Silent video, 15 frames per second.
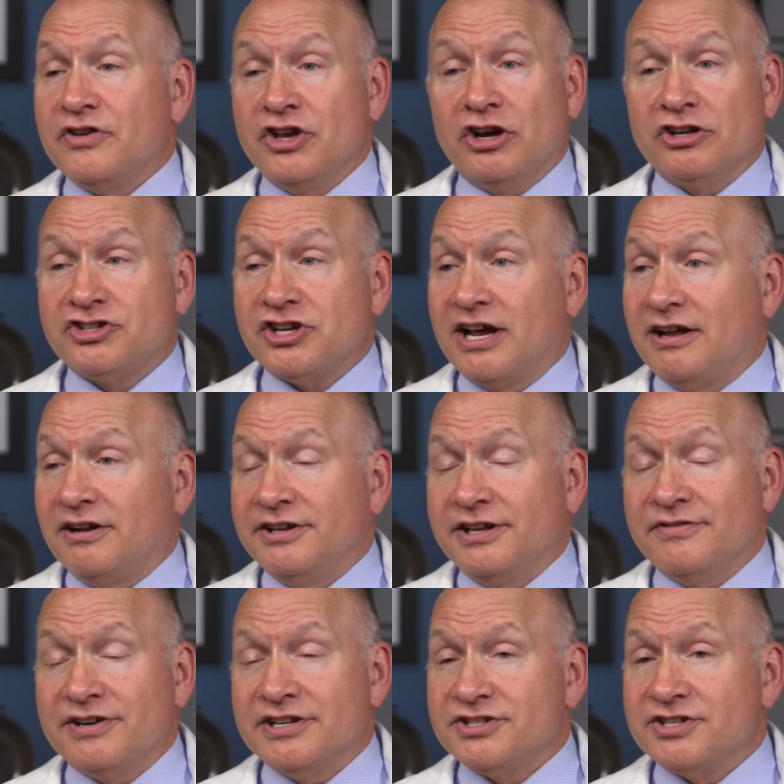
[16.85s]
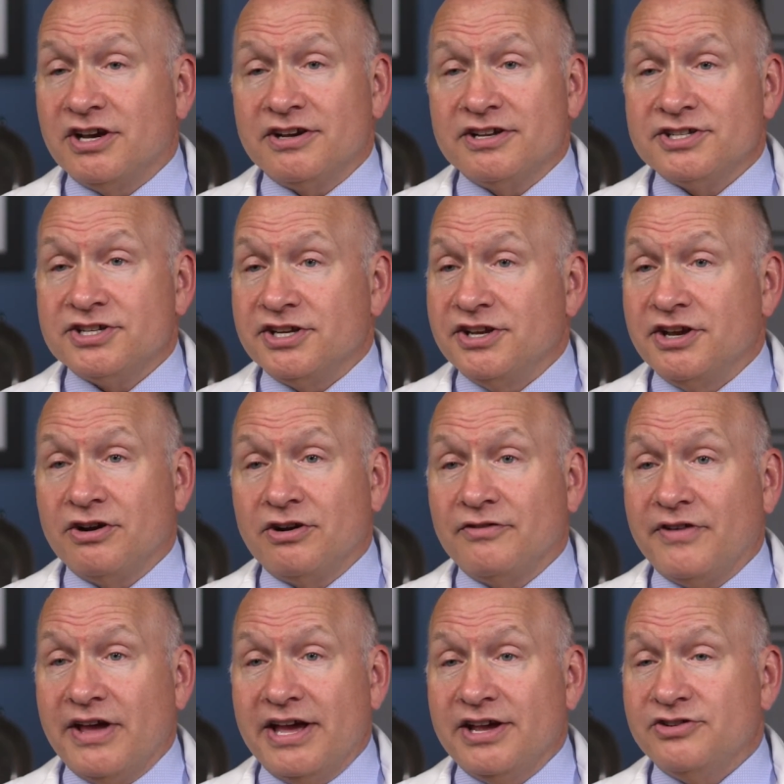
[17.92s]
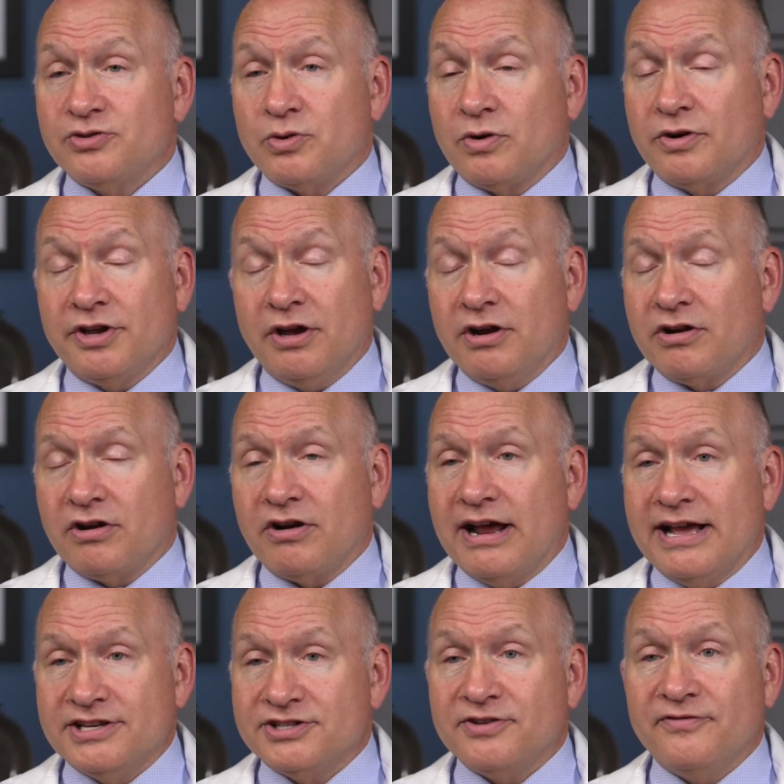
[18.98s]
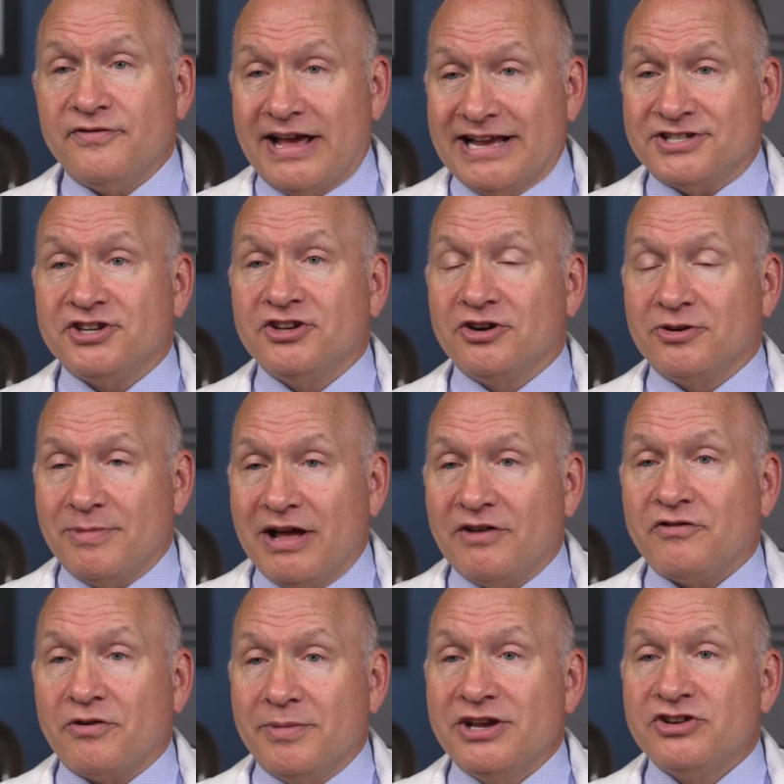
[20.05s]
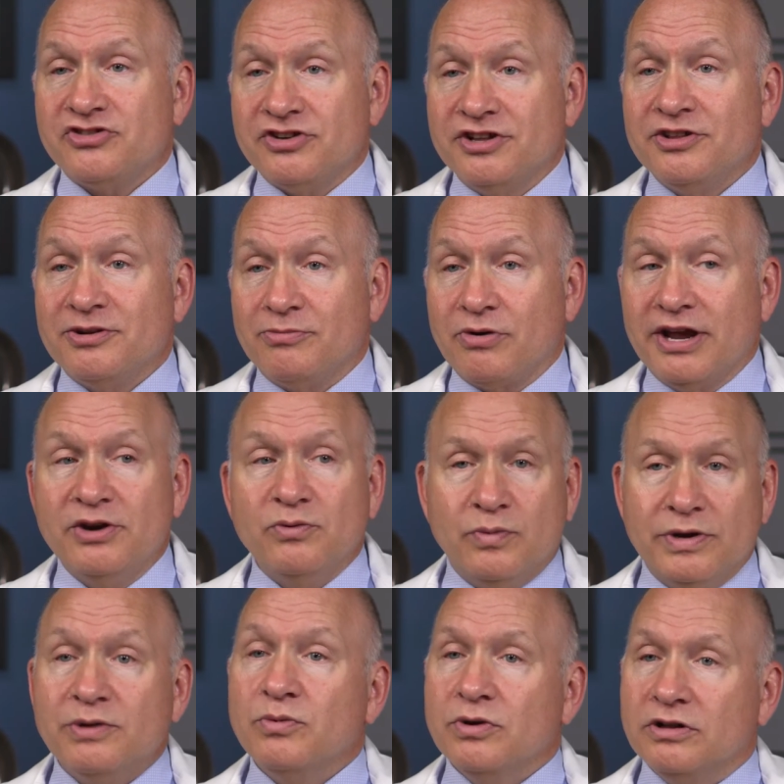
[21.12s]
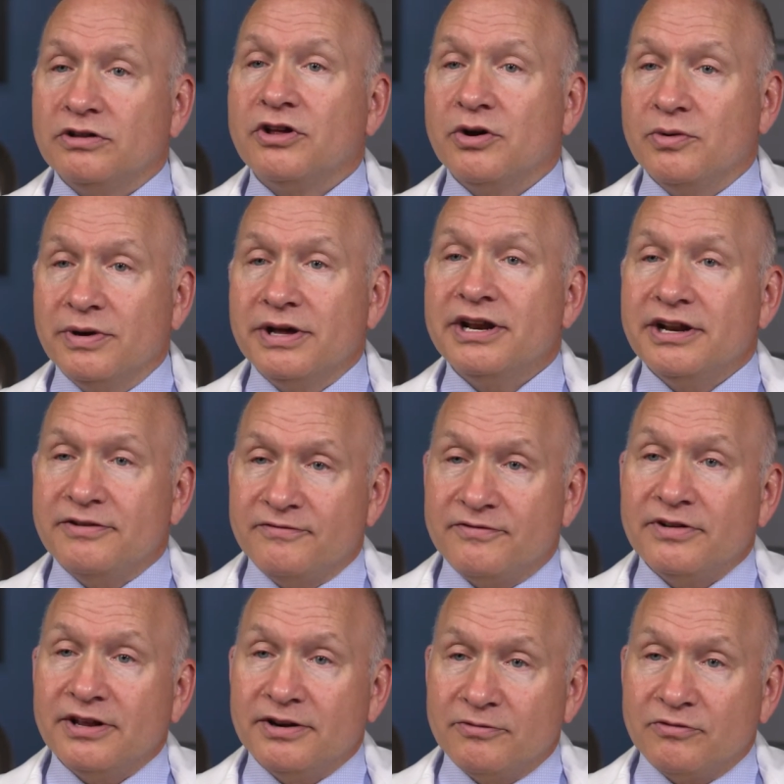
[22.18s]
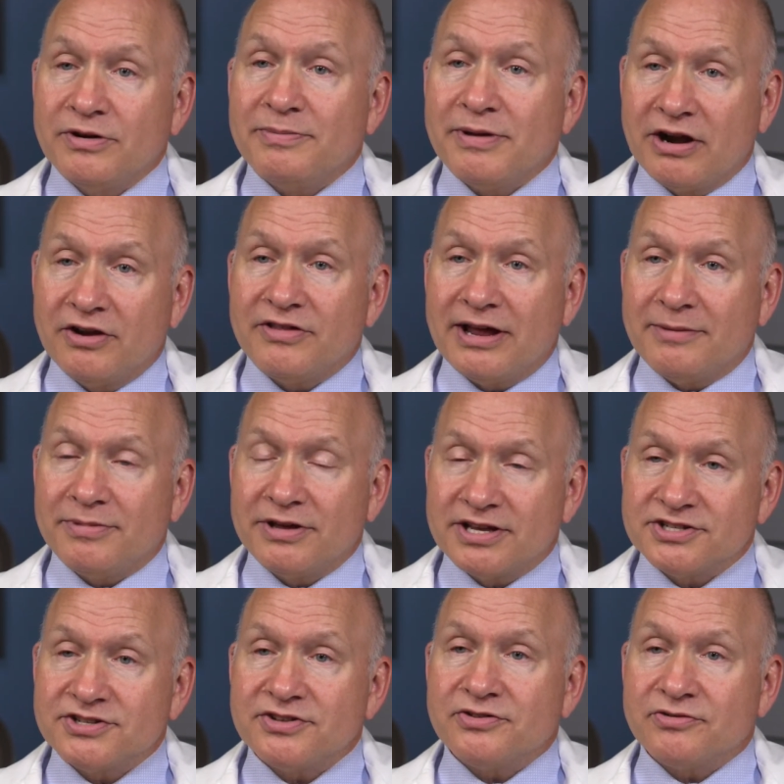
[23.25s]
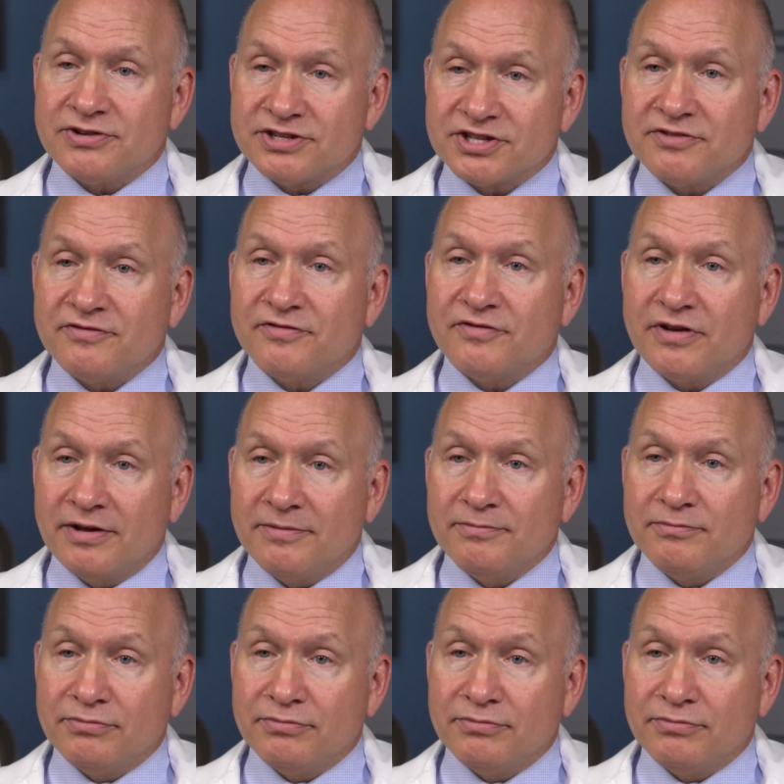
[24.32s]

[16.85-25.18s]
a young child, even as young as a year of age or younger, has a vascular malformation in their brain, we will go in and, and repair that because of the risk of um,